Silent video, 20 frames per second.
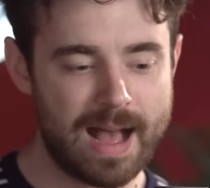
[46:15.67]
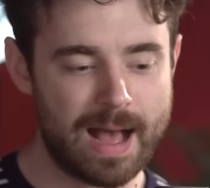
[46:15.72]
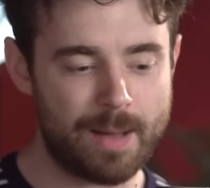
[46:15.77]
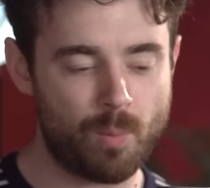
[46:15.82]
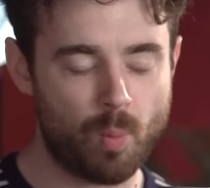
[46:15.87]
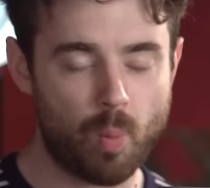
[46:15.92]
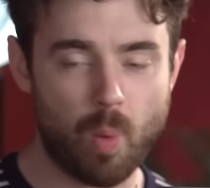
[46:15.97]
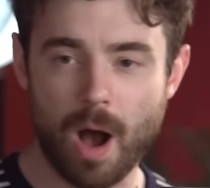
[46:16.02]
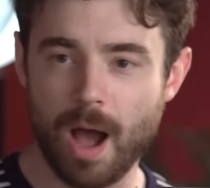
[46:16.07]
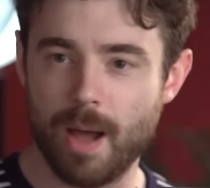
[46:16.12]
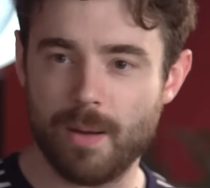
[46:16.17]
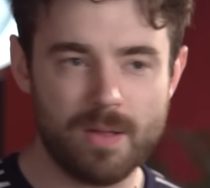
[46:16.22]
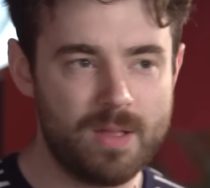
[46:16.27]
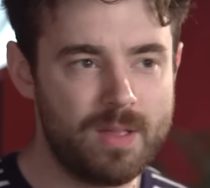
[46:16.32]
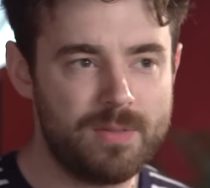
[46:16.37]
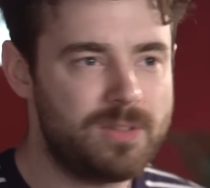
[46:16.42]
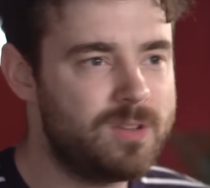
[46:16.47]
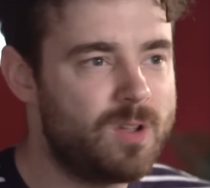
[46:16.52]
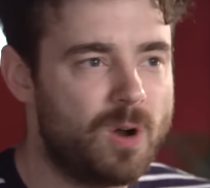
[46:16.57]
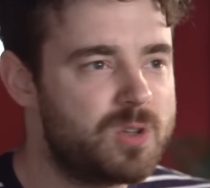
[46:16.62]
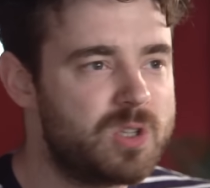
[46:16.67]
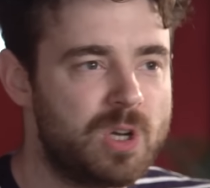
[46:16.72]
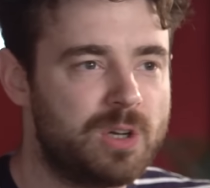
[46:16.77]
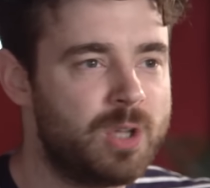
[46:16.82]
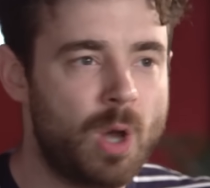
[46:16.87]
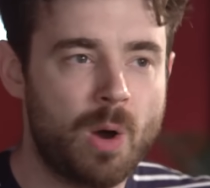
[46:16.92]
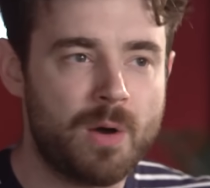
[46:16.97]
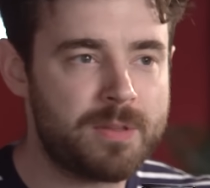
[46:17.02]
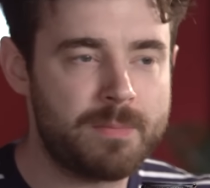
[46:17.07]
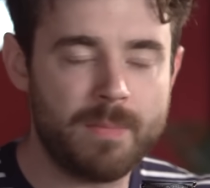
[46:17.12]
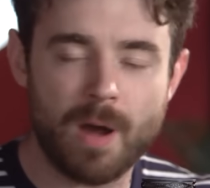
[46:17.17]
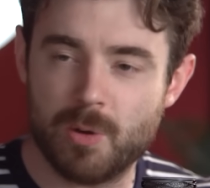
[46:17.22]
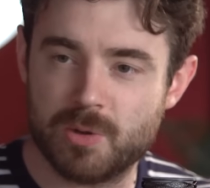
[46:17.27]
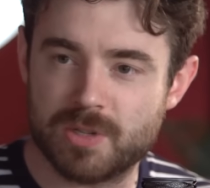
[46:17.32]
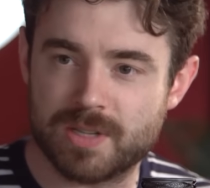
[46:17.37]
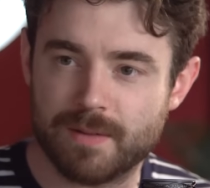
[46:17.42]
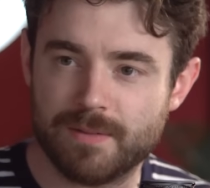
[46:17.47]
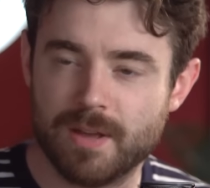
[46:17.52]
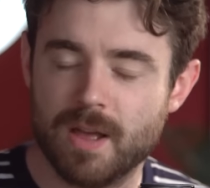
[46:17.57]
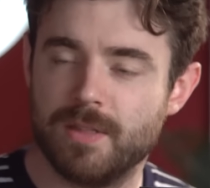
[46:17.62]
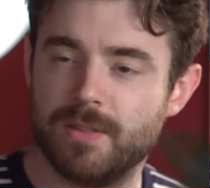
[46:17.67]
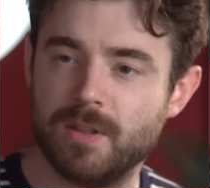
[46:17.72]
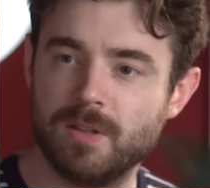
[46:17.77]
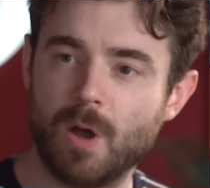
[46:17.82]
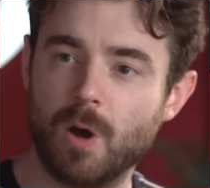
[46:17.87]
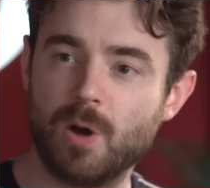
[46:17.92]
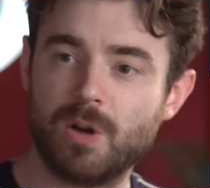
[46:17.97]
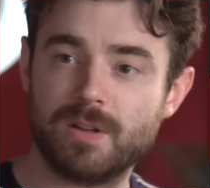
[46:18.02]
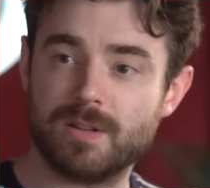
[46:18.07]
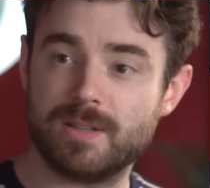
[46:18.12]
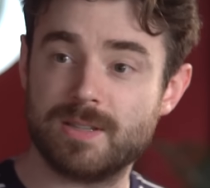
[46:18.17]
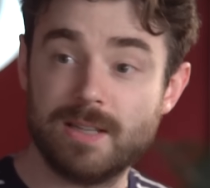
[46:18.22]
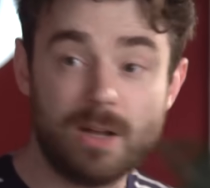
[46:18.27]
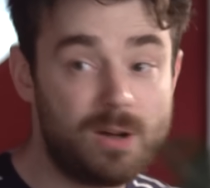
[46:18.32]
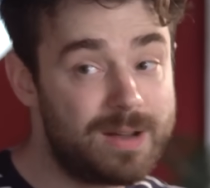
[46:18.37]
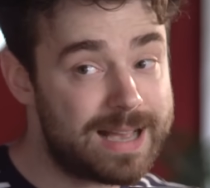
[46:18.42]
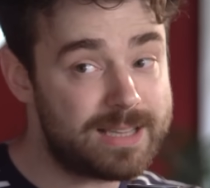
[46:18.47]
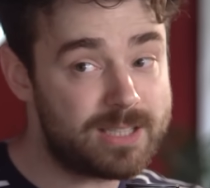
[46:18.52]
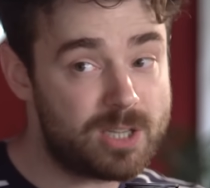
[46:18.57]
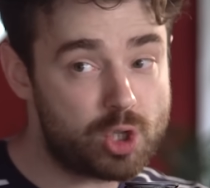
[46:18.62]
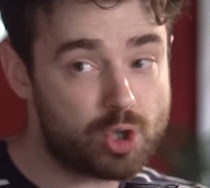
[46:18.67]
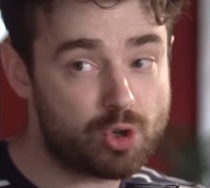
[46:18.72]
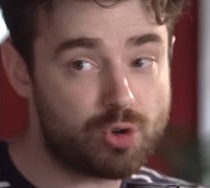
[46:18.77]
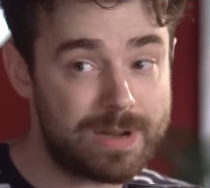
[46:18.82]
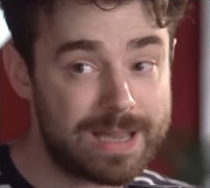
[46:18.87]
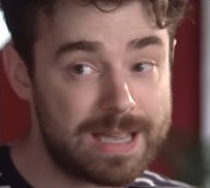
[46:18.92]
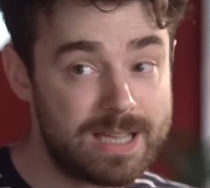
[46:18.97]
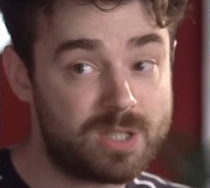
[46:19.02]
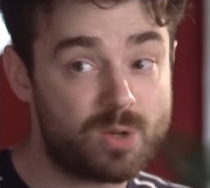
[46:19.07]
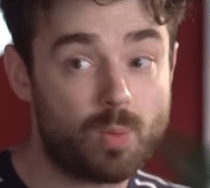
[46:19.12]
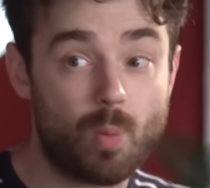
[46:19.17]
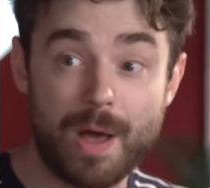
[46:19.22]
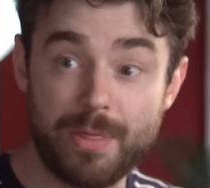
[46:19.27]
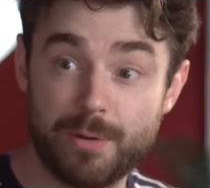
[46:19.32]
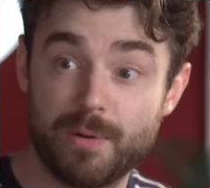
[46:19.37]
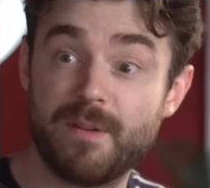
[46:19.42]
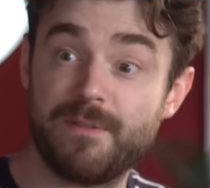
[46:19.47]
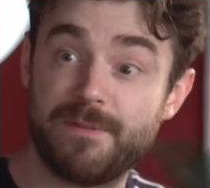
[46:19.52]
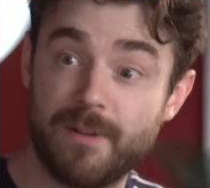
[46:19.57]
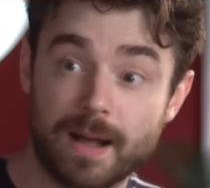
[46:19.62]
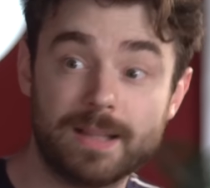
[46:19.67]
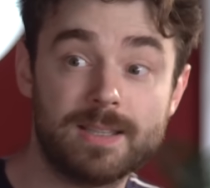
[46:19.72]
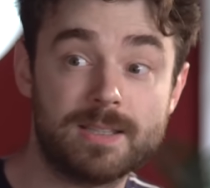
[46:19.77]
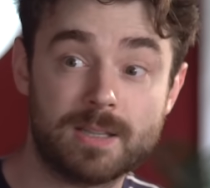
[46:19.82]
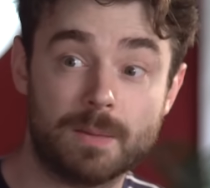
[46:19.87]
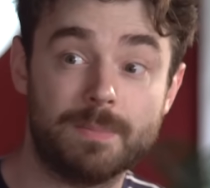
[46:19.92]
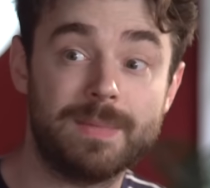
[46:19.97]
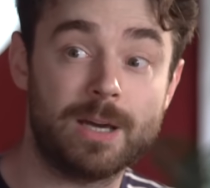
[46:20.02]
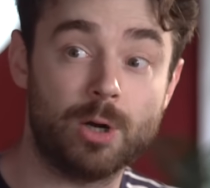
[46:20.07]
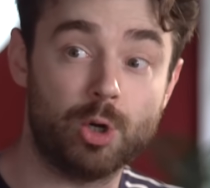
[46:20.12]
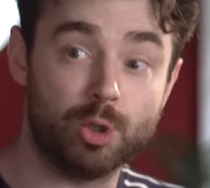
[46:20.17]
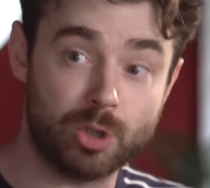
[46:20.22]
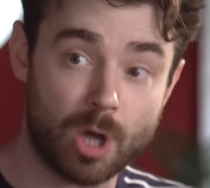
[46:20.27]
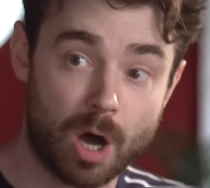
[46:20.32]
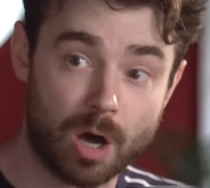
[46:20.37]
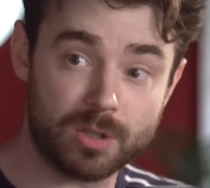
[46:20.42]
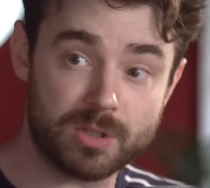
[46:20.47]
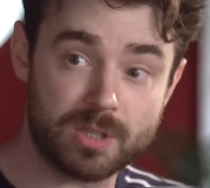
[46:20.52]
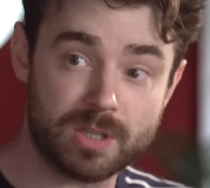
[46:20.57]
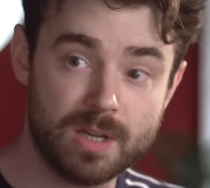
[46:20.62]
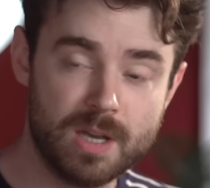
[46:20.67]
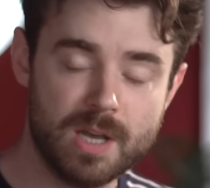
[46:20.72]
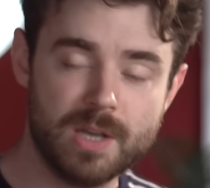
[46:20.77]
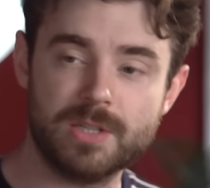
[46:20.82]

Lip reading: And why the dog's got no other motive. The dog still gets a treat whether it finds something or not.